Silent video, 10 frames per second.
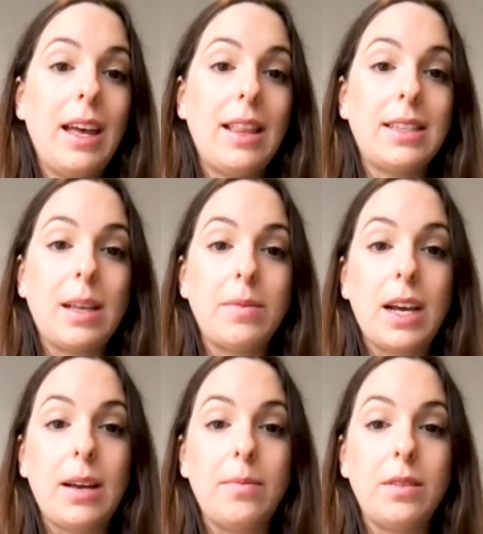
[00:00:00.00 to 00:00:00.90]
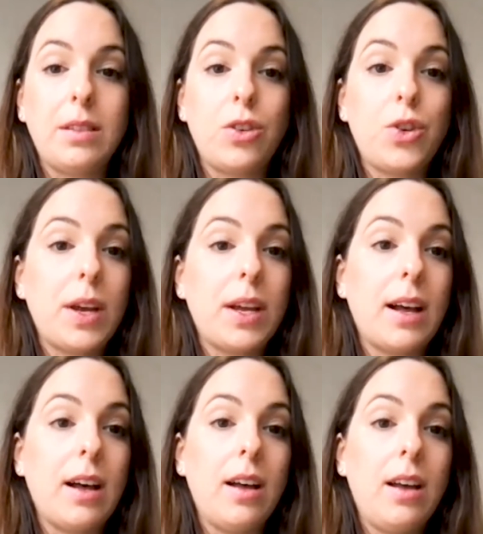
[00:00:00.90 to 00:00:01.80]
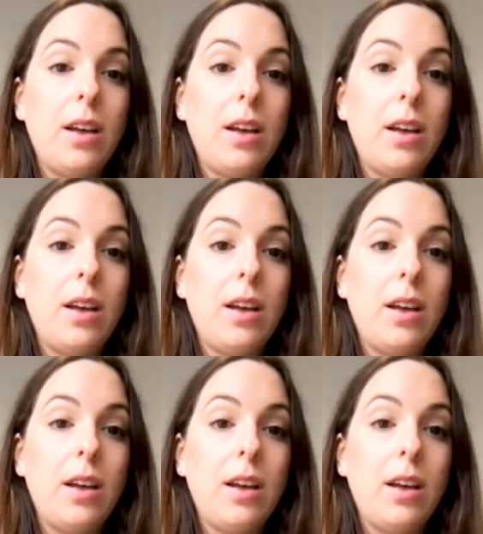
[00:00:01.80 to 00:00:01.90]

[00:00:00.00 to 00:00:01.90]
that sometimes a trigger